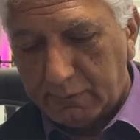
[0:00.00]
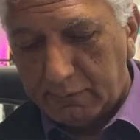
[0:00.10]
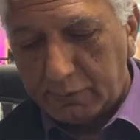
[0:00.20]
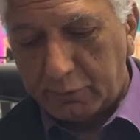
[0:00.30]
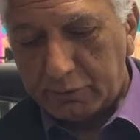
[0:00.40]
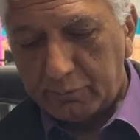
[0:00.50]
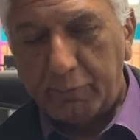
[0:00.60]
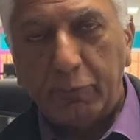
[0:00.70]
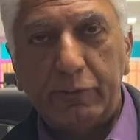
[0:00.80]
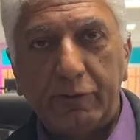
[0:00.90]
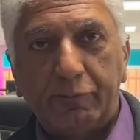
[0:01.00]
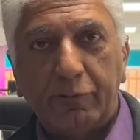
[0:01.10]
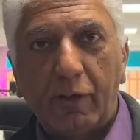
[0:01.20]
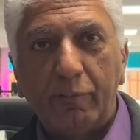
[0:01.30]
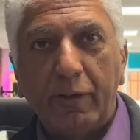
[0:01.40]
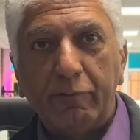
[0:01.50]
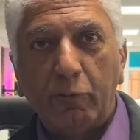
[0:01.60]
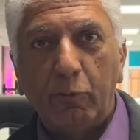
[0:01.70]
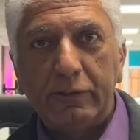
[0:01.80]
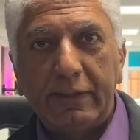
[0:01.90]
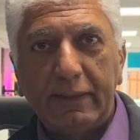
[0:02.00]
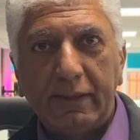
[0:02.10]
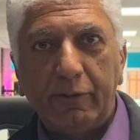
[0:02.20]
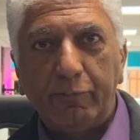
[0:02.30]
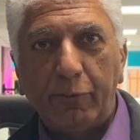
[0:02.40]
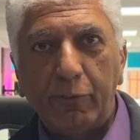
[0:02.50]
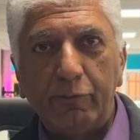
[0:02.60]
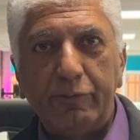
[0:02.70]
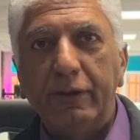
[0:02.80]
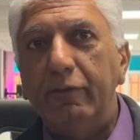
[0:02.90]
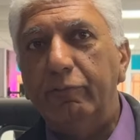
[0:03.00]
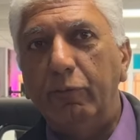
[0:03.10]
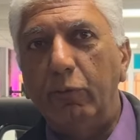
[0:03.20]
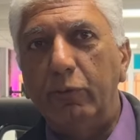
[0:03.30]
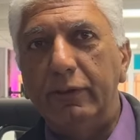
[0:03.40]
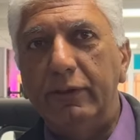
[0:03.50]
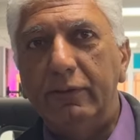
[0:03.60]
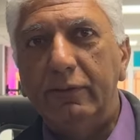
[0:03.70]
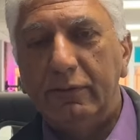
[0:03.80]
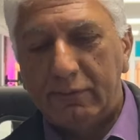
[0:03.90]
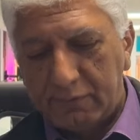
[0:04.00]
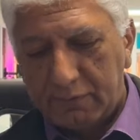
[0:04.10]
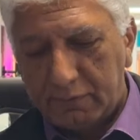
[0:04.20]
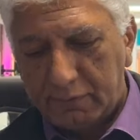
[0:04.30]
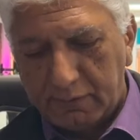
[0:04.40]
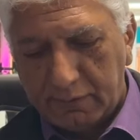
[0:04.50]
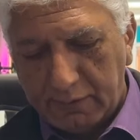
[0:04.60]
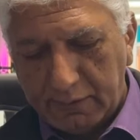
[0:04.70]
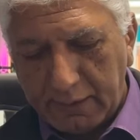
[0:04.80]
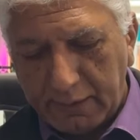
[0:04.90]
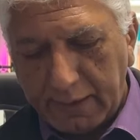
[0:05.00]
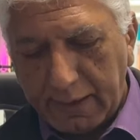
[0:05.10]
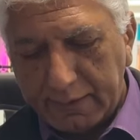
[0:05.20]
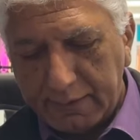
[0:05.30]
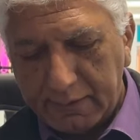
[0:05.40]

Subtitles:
The customer bought it from a Ford dealer, approved Ford. And again,